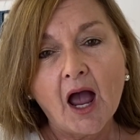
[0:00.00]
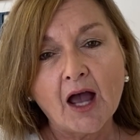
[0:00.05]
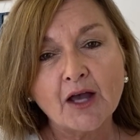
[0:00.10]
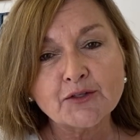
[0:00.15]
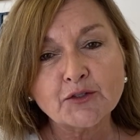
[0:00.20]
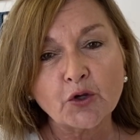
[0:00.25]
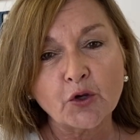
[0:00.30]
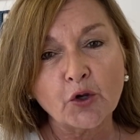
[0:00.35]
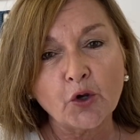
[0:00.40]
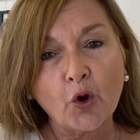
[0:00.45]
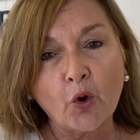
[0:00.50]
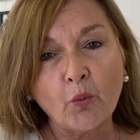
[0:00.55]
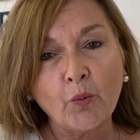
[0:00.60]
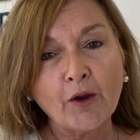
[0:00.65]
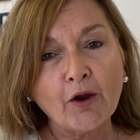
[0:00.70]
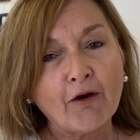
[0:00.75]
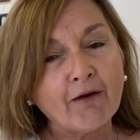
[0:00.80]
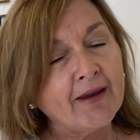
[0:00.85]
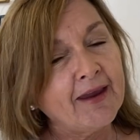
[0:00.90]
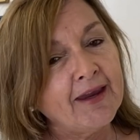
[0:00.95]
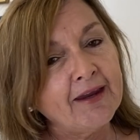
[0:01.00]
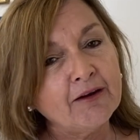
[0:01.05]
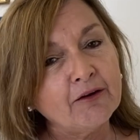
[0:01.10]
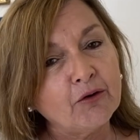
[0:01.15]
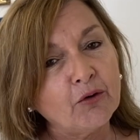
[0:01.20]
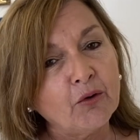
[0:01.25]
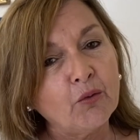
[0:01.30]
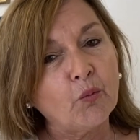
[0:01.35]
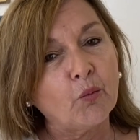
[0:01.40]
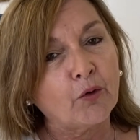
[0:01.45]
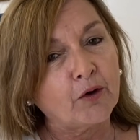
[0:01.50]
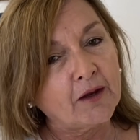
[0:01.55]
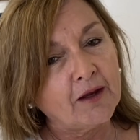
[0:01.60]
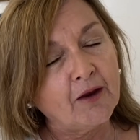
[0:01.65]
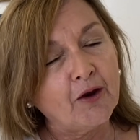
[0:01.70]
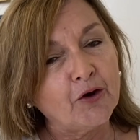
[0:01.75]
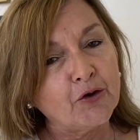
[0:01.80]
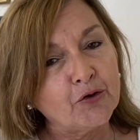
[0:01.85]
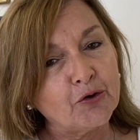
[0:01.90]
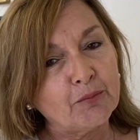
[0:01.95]
So you know, we are here
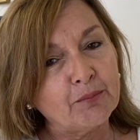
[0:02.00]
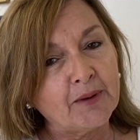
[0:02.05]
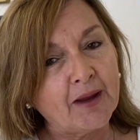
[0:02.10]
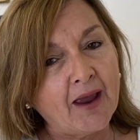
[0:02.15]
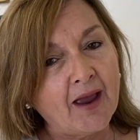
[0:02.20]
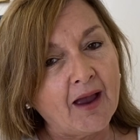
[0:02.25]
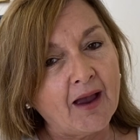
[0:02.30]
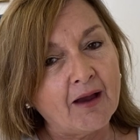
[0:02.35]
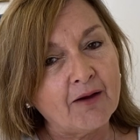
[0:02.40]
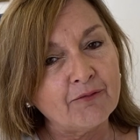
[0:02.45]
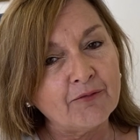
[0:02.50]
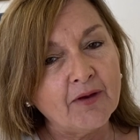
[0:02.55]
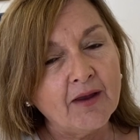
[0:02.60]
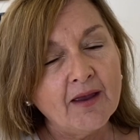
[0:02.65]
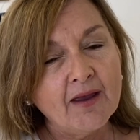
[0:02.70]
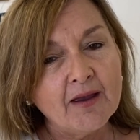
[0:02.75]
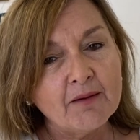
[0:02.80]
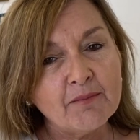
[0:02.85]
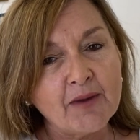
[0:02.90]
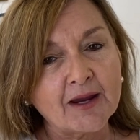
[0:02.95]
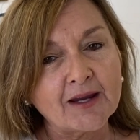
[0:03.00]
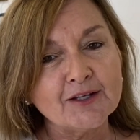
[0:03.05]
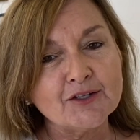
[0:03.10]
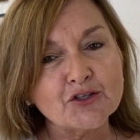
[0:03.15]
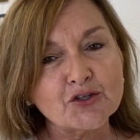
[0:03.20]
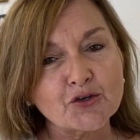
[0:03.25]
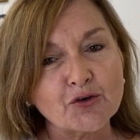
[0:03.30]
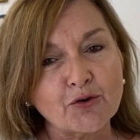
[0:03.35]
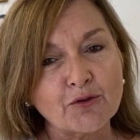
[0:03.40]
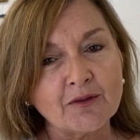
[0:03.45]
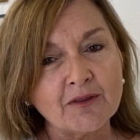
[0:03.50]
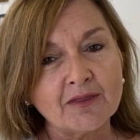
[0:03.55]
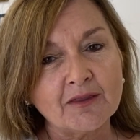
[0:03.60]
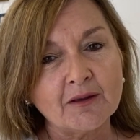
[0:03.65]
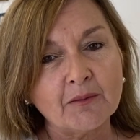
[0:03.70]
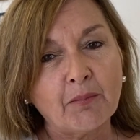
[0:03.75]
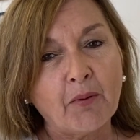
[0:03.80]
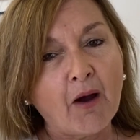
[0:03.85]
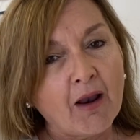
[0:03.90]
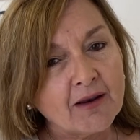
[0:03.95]
working on your behalf, making sure that
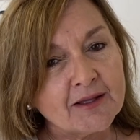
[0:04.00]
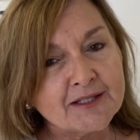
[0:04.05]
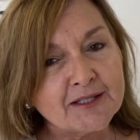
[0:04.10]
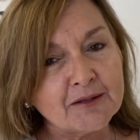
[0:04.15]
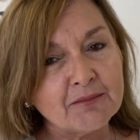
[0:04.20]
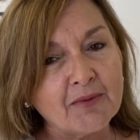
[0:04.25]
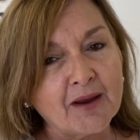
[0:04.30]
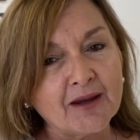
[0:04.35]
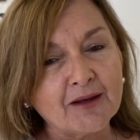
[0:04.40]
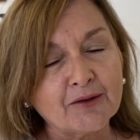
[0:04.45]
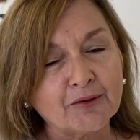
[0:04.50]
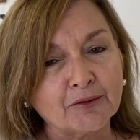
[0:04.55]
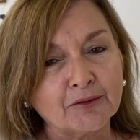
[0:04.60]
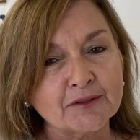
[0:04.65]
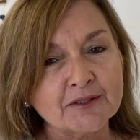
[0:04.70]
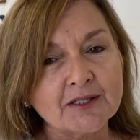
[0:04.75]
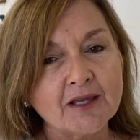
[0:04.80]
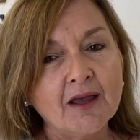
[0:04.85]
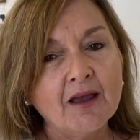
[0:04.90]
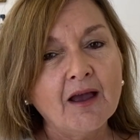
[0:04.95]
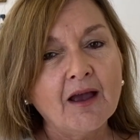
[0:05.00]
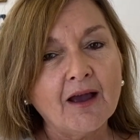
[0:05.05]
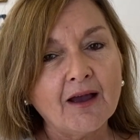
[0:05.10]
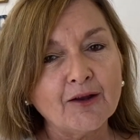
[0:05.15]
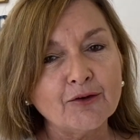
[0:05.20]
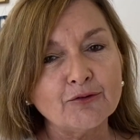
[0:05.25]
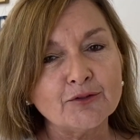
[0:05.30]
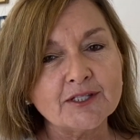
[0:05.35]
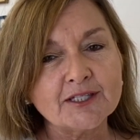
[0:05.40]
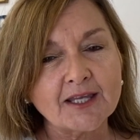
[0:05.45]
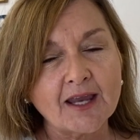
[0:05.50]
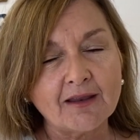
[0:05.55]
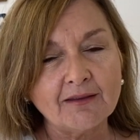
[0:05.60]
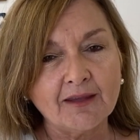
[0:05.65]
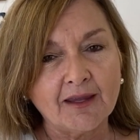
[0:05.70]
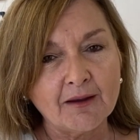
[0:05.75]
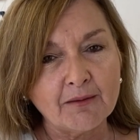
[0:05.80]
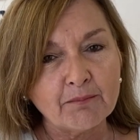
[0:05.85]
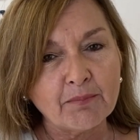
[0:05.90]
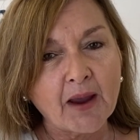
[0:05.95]
the policymakers understand
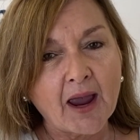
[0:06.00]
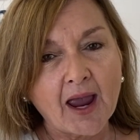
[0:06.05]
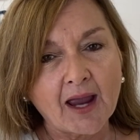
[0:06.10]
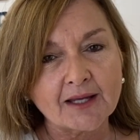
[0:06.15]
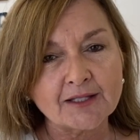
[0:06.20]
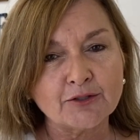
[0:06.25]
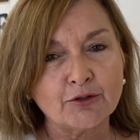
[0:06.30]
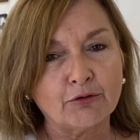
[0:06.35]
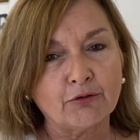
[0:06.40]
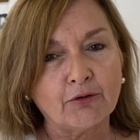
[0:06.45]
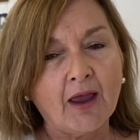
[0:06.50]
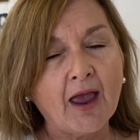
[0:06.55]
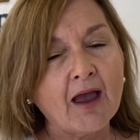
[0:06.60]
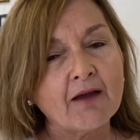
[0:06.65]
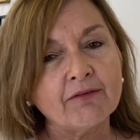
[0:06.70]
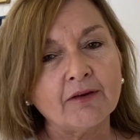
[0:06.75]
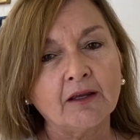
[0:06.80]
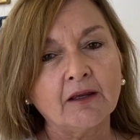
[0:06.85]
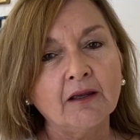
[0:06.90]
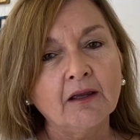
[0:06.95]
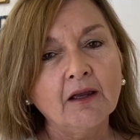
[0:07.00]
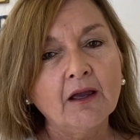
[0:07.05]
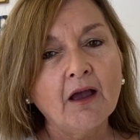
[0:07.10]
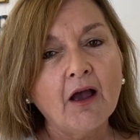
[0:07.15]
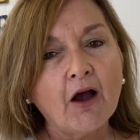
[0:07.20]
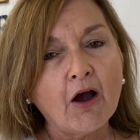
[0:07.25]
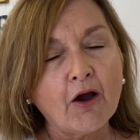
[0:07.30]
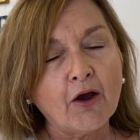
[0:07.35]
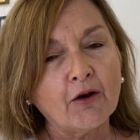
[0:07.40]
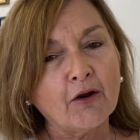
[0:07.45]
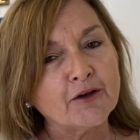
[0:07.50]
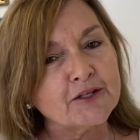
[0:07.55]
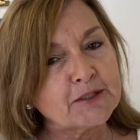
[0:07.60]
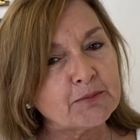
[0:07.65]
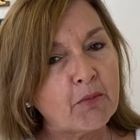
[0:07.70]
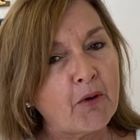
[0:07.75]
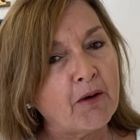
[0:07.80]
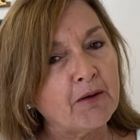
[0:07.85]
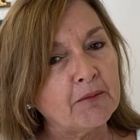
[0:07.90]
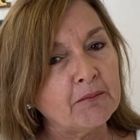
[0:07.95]
the impacts that they're having on our
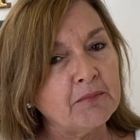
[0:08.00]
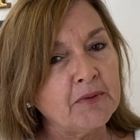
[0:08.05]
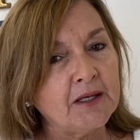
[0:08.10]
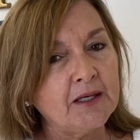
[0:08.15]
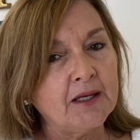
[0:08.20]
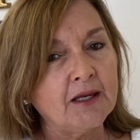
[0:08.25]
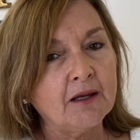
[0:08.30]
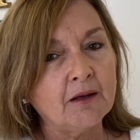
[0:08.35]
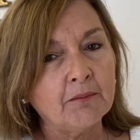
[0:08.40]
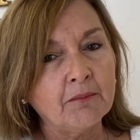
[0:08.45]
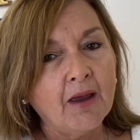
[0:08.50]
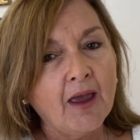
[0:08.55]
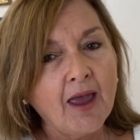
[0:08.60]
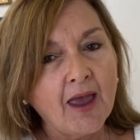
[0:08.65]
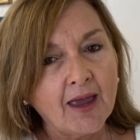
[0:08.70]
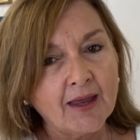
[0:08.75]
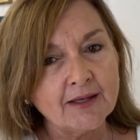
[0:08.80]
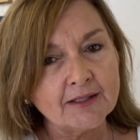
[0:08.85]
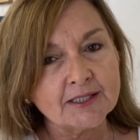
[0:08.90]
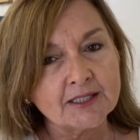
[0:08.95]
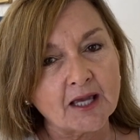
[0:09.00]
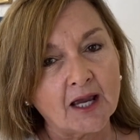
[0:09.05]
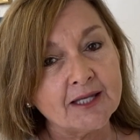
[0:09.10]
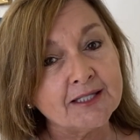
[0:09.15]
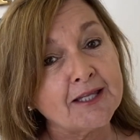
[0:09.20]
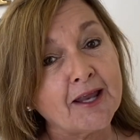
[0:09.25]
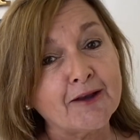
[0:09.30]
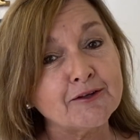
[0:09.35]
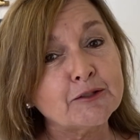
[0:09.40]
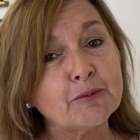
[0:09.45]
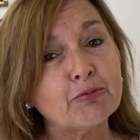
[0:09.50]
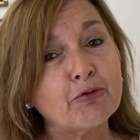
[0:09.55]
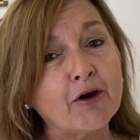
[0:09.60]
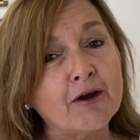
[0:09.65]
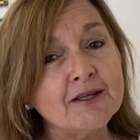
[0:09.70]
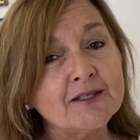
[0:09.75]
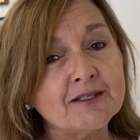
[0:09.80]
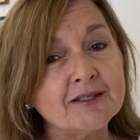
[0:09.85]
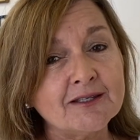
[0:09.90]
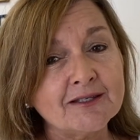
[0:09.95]
small and medium sized
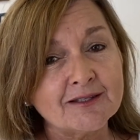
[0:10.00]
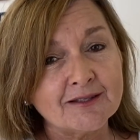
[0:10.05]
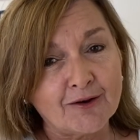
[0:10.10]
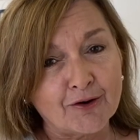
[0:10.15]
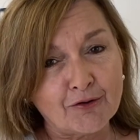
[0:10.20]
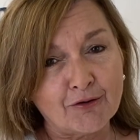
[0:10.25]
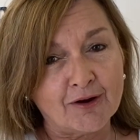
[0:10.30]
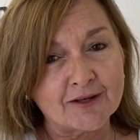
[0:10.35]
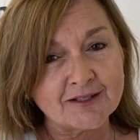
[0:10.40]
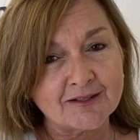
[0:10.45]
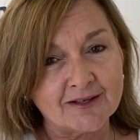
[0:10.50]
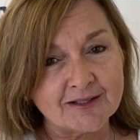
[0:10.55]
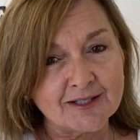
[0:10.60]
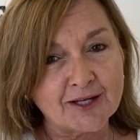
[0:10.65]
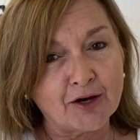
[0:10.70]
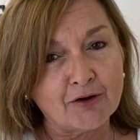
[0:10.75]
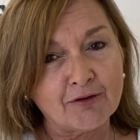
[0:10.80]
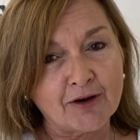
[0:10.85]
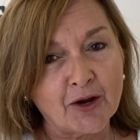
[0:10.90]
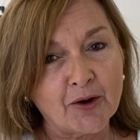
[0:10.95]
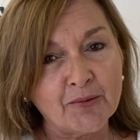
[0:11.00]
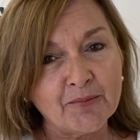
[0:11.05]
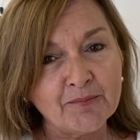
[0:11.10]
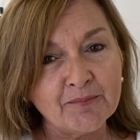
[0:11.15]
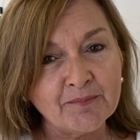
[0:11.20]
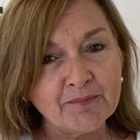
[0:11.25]
enterprises across Ontario.